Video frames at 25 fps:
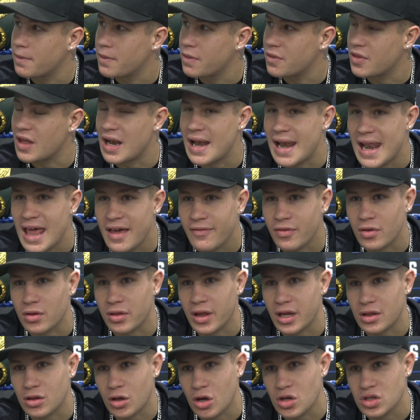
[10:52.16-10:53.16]
the level
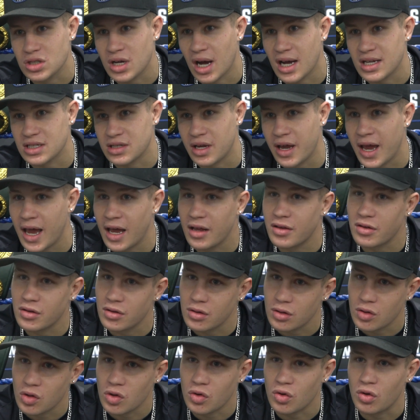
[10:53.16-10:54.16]
that those guys are at
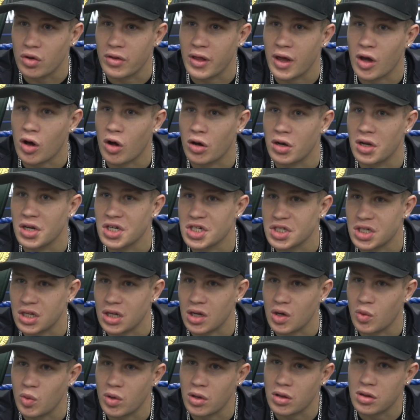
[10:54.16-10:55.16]
through their conditioning
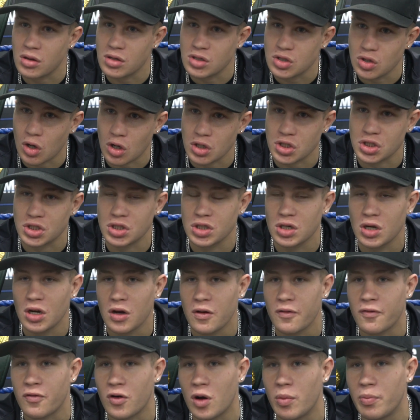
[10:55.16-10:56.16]
with Josh
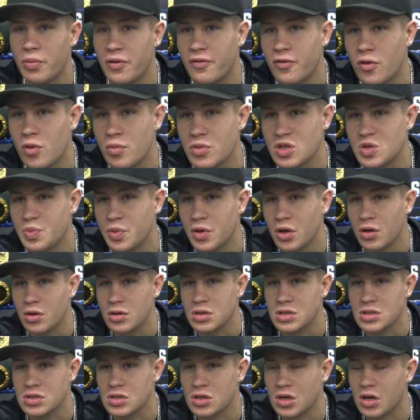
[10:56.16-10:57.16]
from Performance
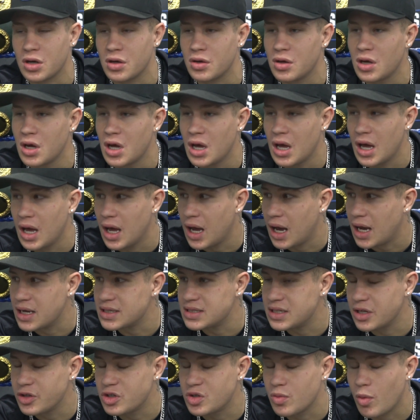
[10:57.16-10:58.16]
Purist. So I
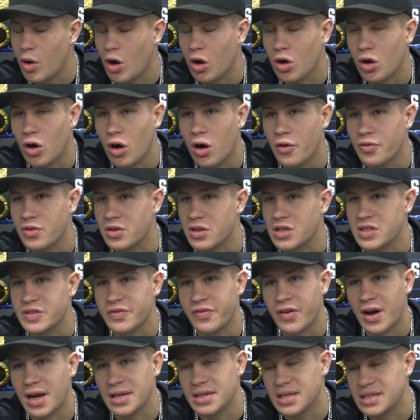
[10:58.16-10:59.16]
said to Marco after this
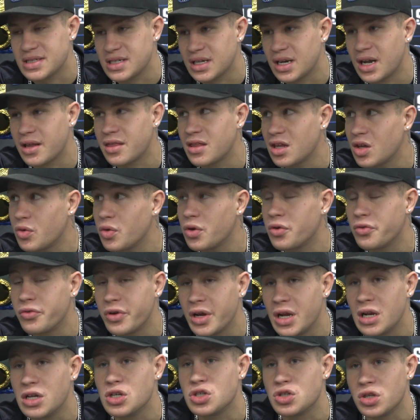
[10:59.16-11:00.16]
fight, I said, I think we
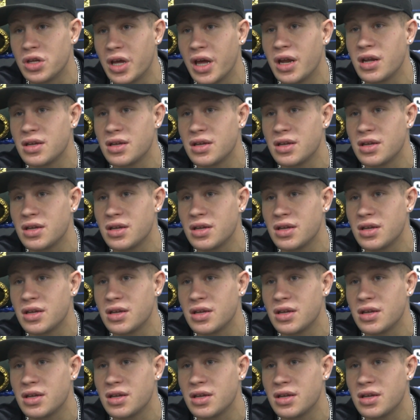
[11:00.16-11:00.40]
really should get